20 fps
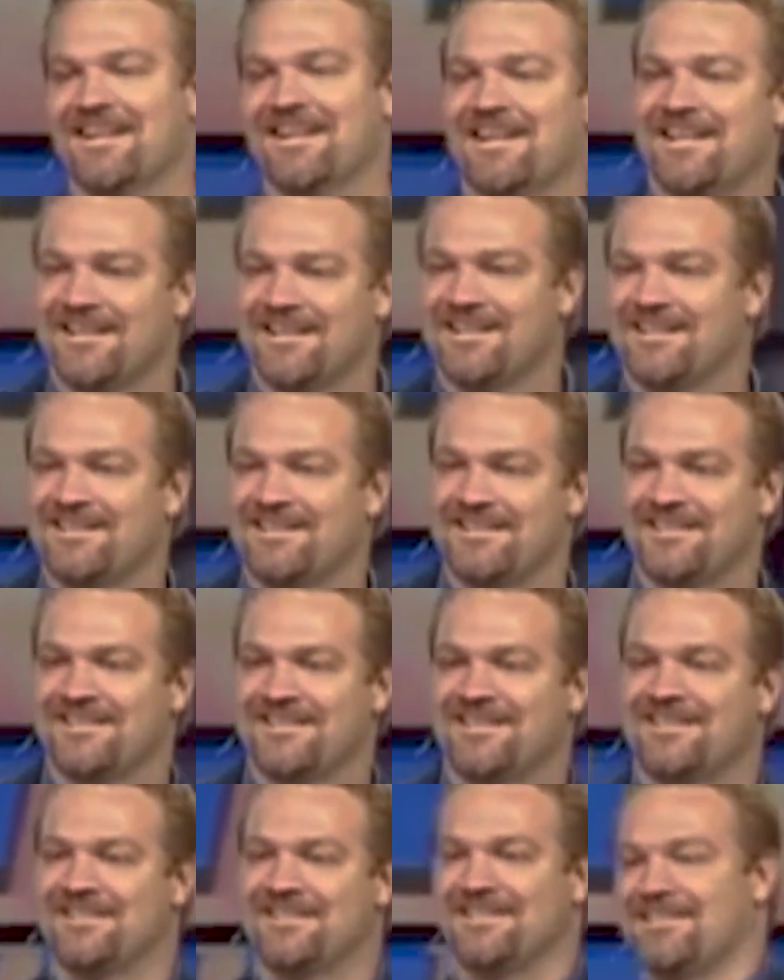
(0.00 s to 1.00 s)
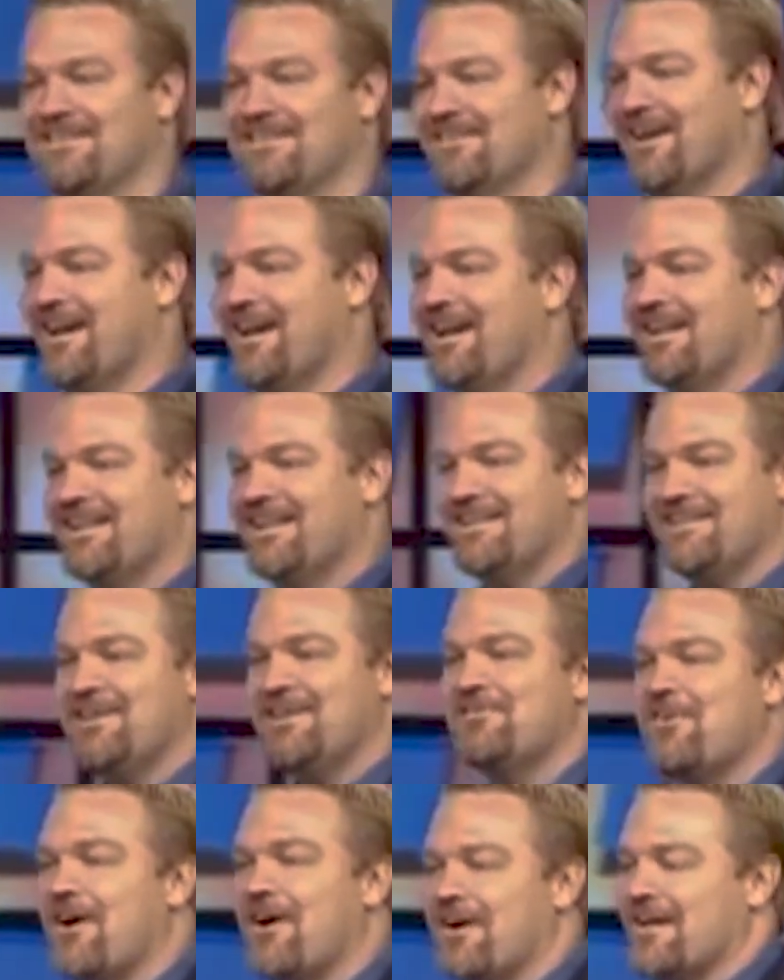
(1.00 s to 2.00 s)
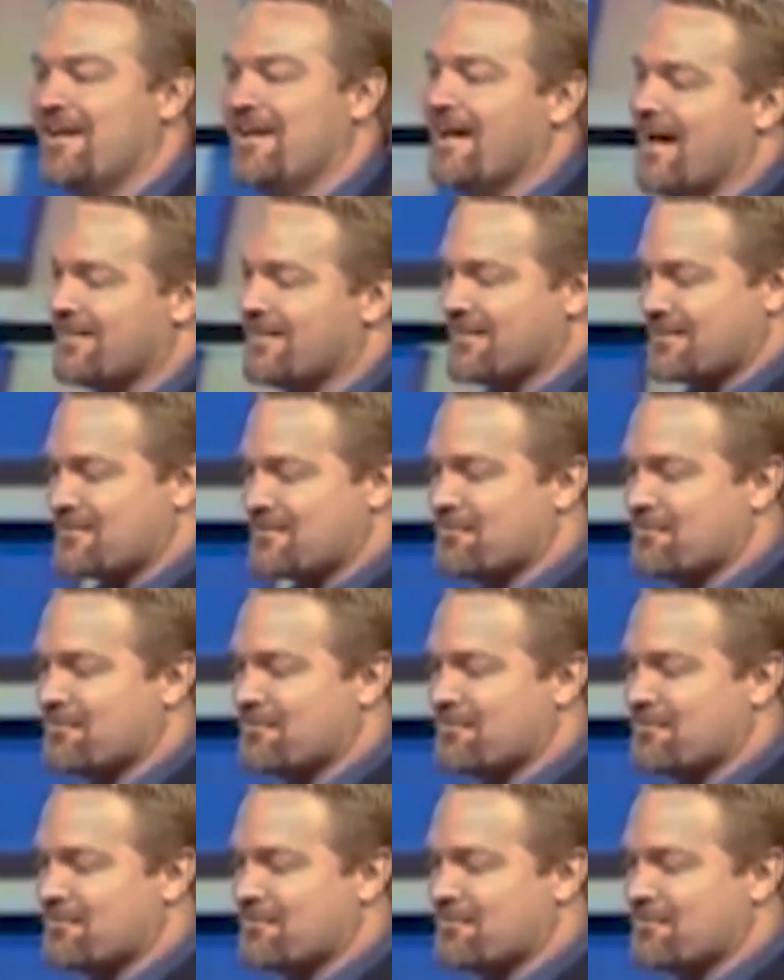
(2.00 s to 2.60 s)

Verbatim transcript: you. Right? You've already got the